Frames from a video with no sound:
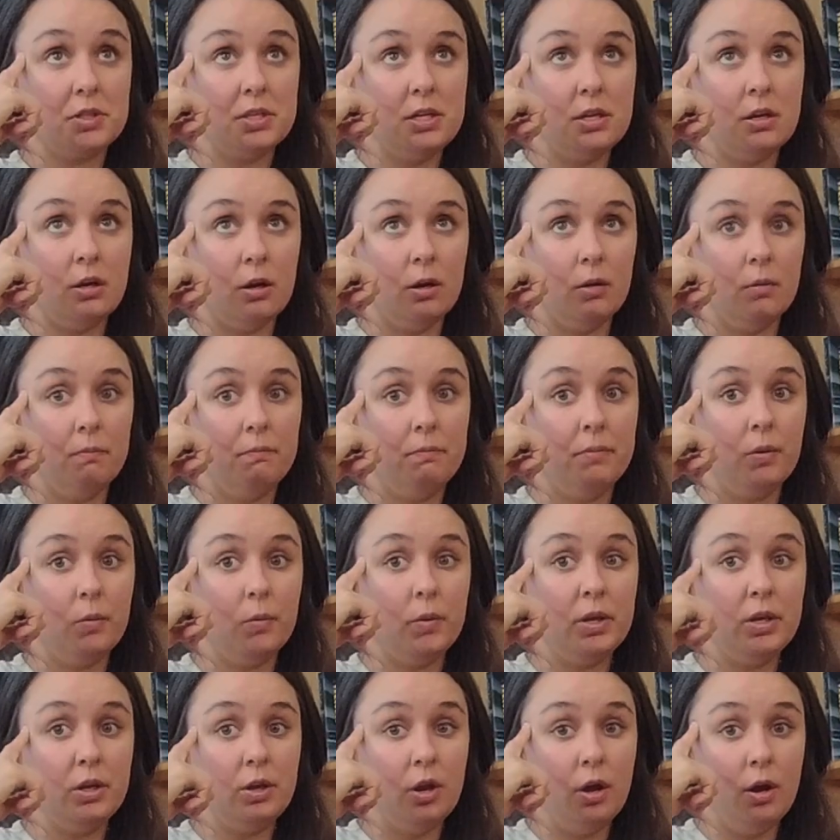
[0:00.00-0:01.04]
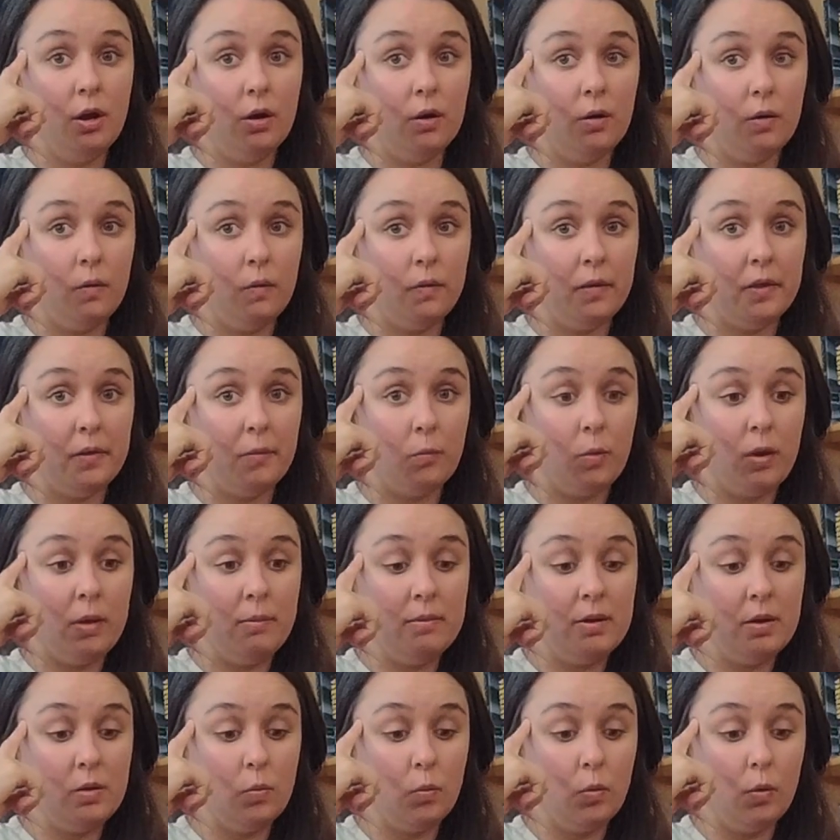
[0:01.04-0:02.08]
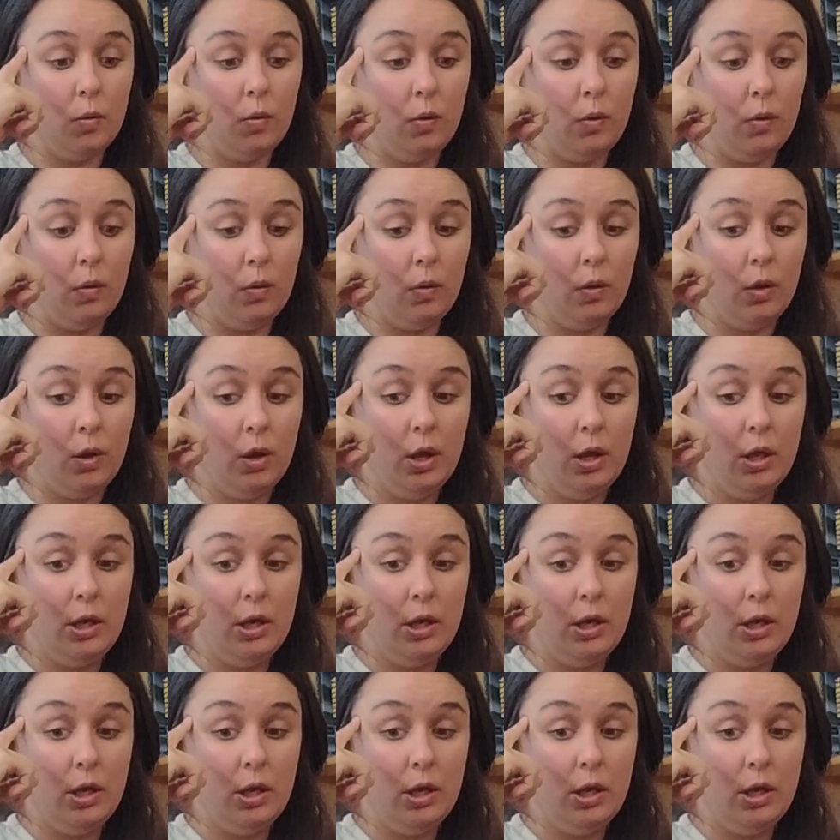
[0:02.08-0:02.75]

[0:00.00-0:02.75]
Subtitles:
here, but we know that women will